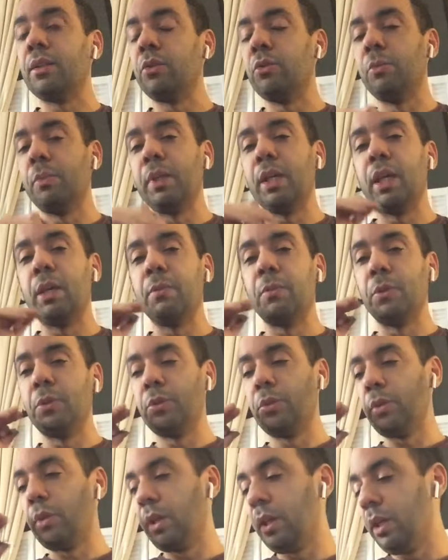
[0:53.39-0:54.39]
You'll be able
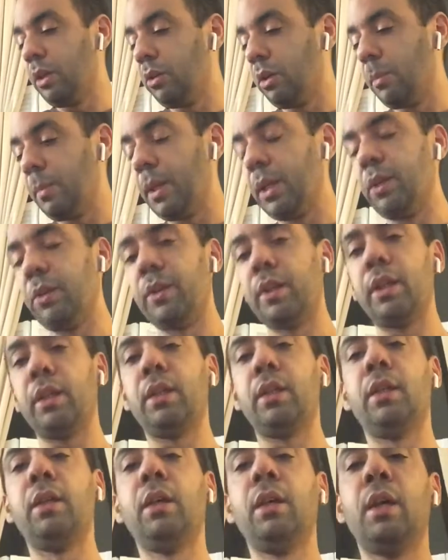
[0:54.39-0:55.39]
to hear a
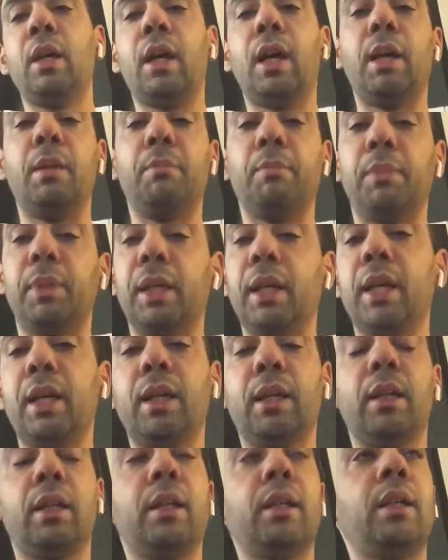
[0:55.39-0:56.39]
melody and
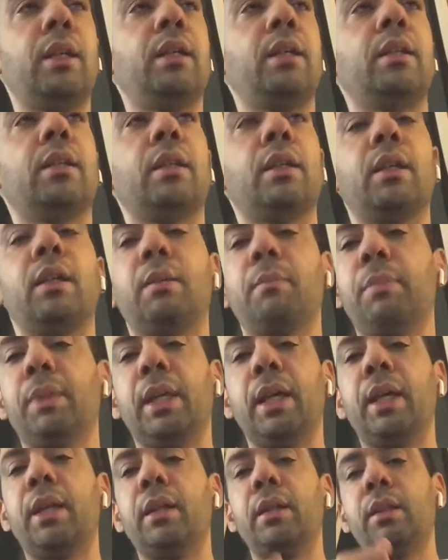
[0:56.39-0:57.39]
play
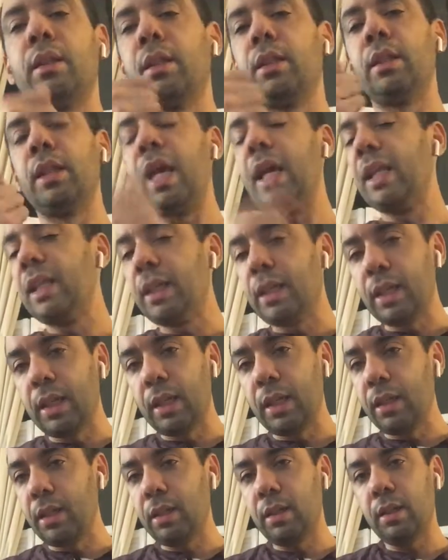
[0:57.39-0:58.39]
it in any
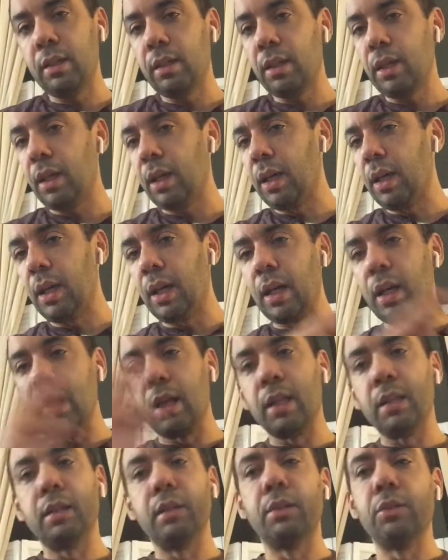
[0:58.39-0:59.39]
key
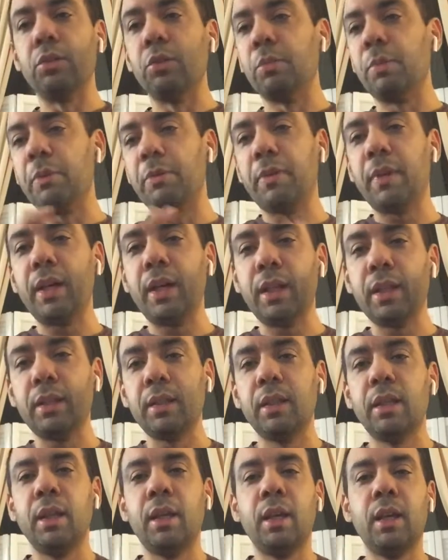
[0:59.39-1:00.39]
and you'll be fine.
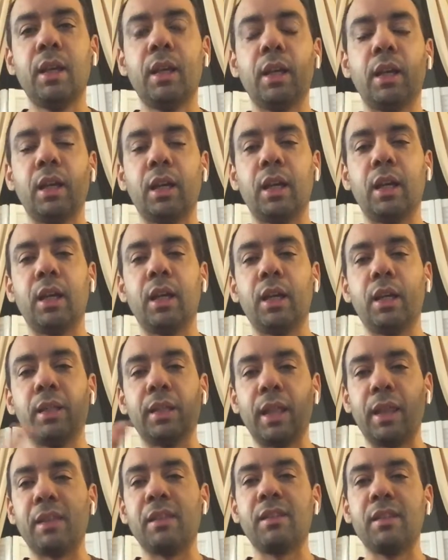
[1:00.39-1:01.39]

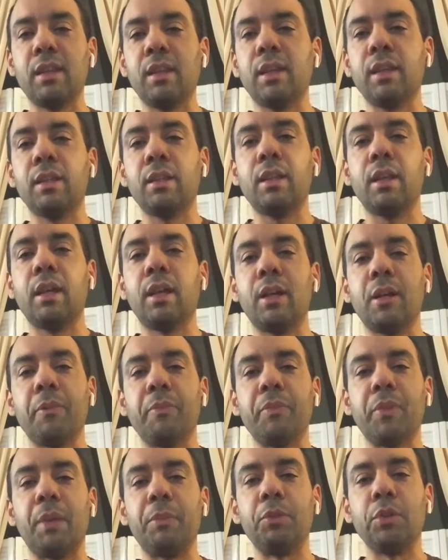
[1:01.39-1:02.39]
That said,
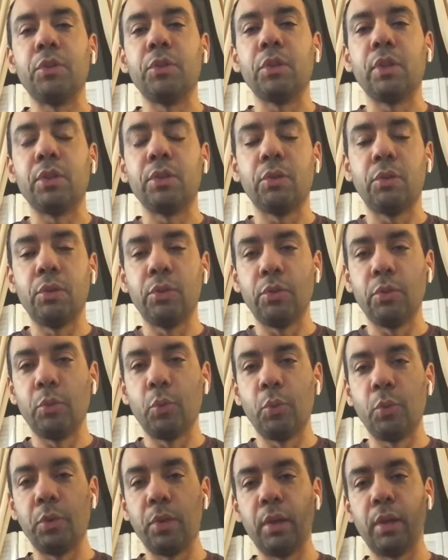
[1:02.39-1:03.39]
I'm just going to show you
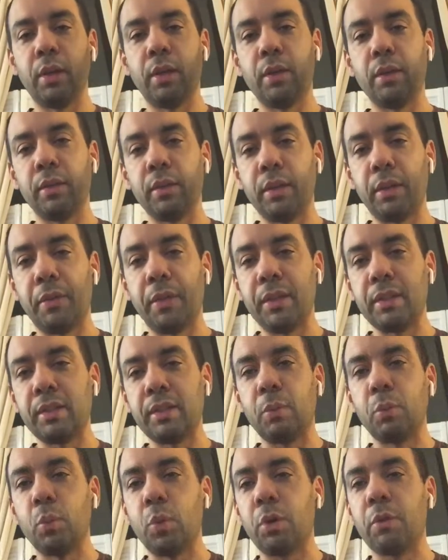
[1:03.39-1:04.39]
the things
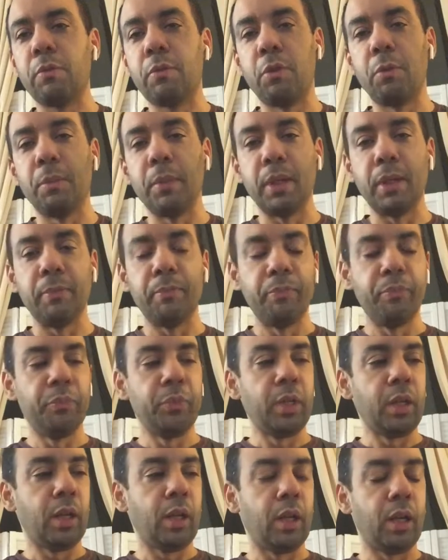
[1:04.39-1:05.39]
work for me
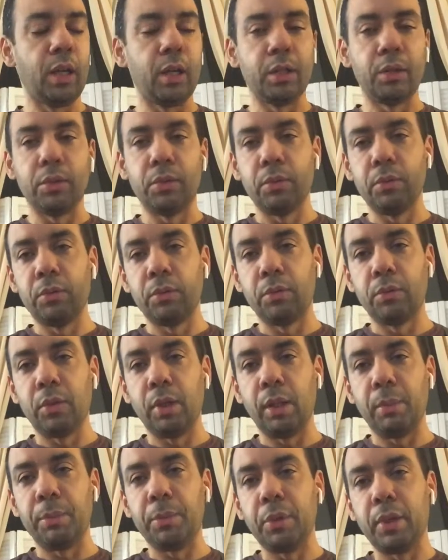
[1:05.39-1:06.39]
to
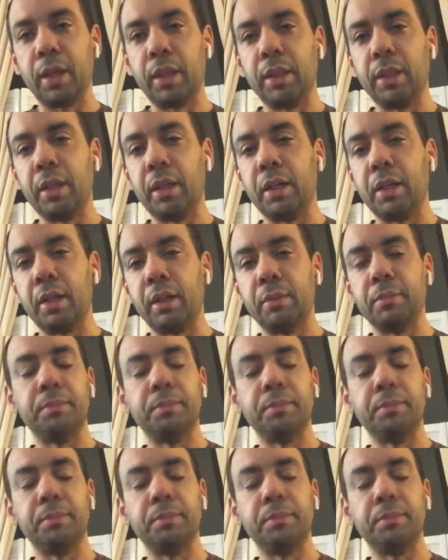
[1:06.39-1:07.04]
help you get there.